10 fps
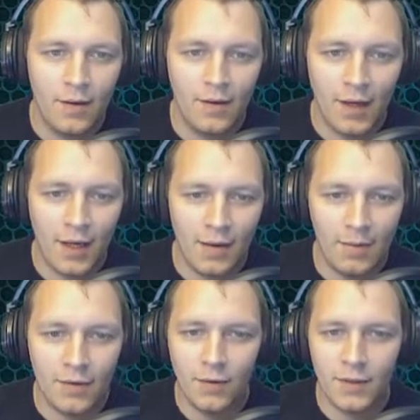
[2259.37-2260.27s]
The
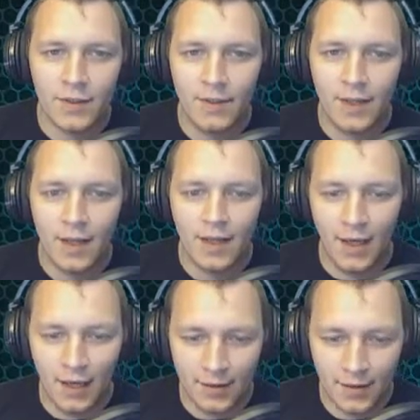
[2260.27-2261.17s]
game is going to be
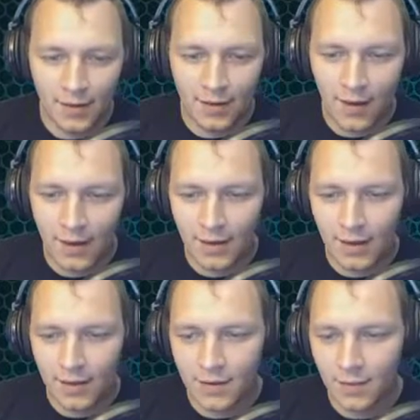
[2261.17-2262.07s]
that large that the
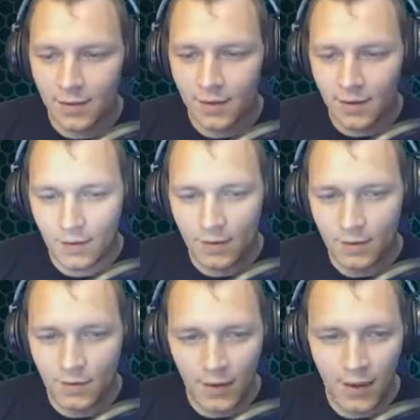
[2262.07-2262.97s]
client has to be
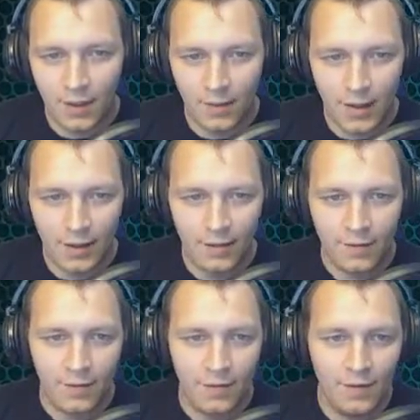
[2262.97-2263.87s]
100
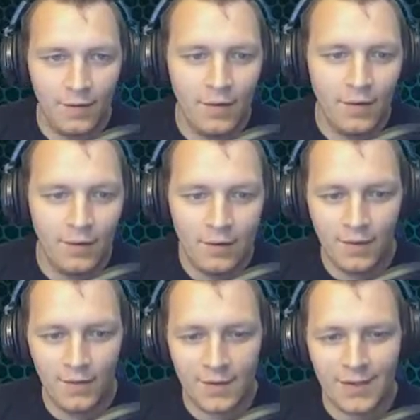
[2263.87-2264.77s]
gigabytes
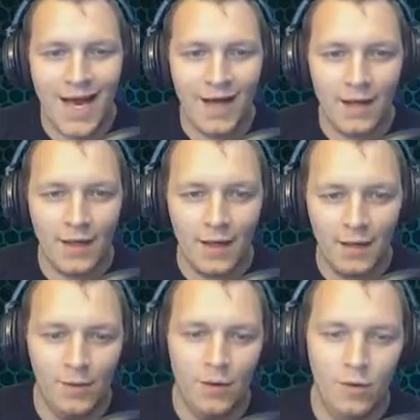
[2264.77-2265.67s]
to even start the
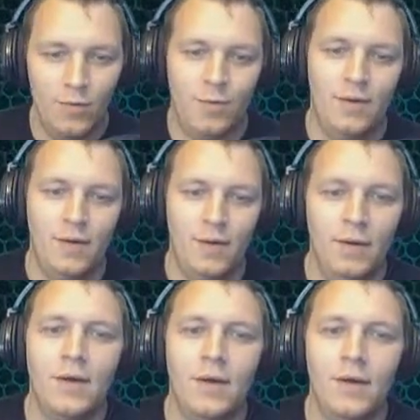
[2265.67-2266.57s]
game up,
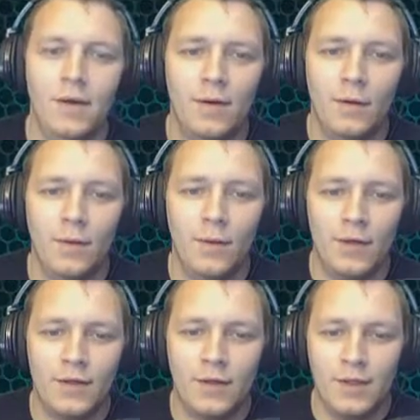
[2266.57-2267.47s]

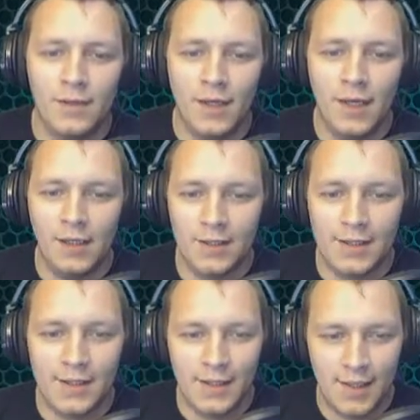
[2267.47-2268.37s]
which is
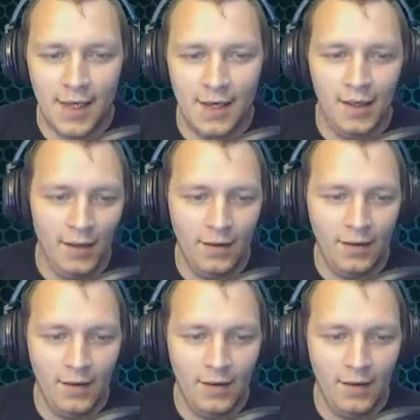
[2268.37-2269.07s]
insane.